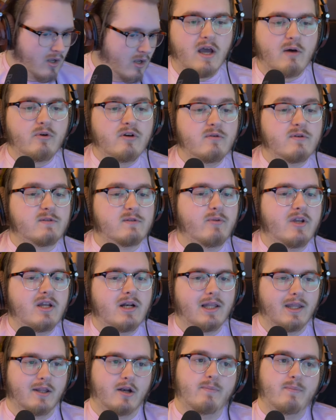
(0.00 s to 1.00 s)
I want to explain
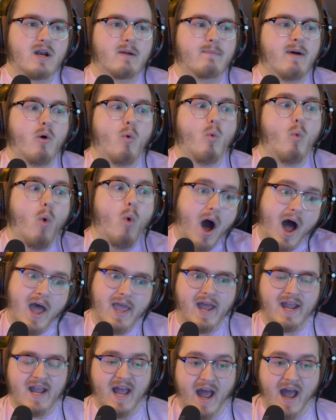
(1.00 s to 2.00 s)
a little bit about
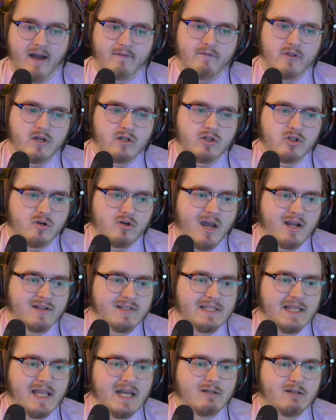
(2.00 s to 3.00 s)
why I have the contract
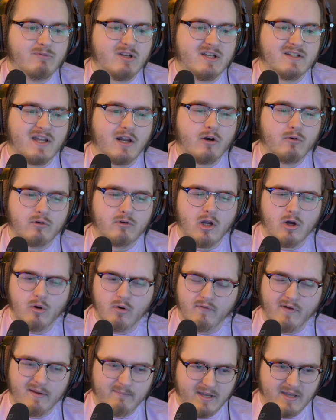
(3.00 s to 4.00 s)
select, because I don't
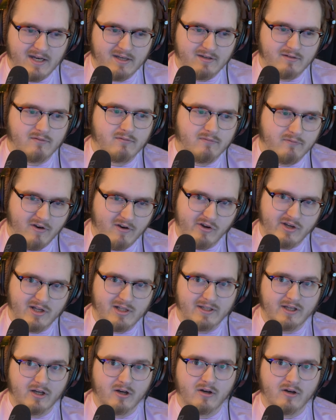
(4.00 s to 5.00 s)
know if I made it very
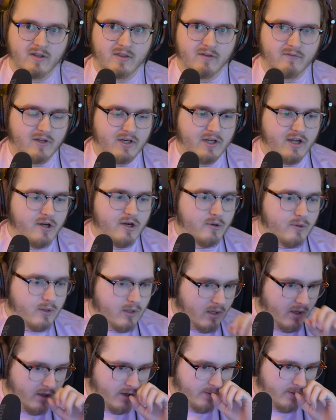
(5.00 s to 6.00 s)
clear in the video.
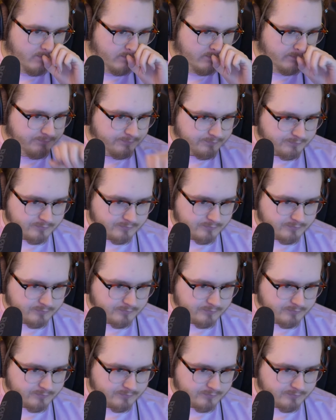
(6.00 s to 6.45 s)
Um,